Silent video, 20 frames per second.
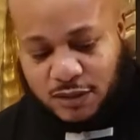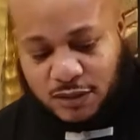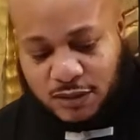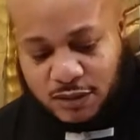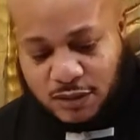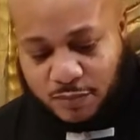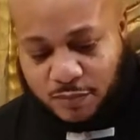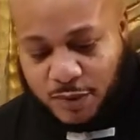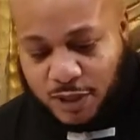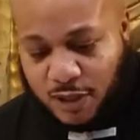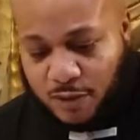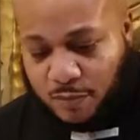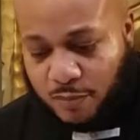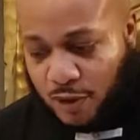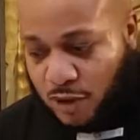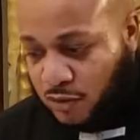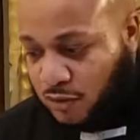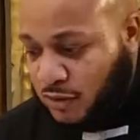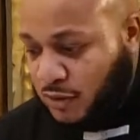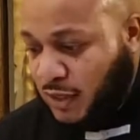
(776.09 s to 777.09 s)
just a bigger
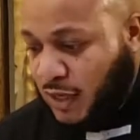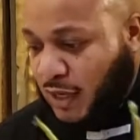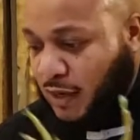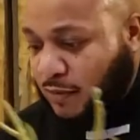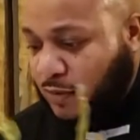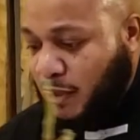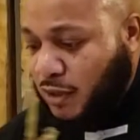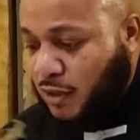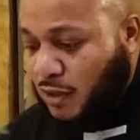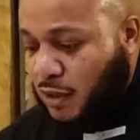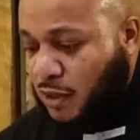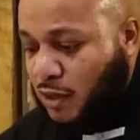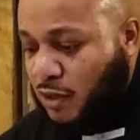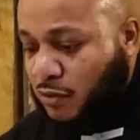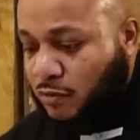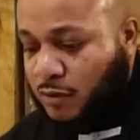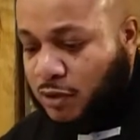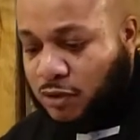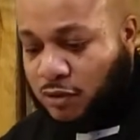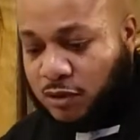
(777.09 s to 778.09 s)
bonsai.
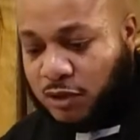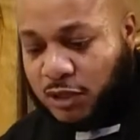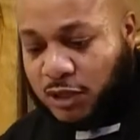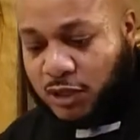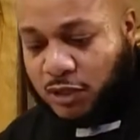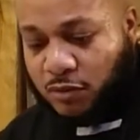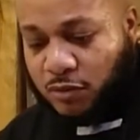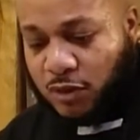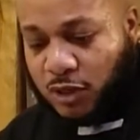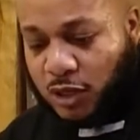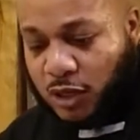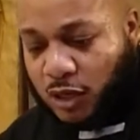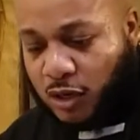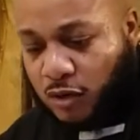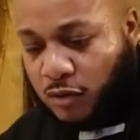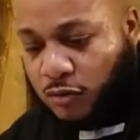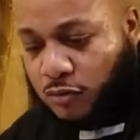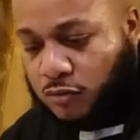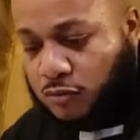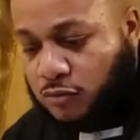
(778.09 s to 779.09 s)
We're gonna leave you
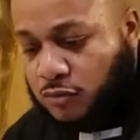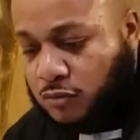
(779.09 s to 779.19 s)
alone.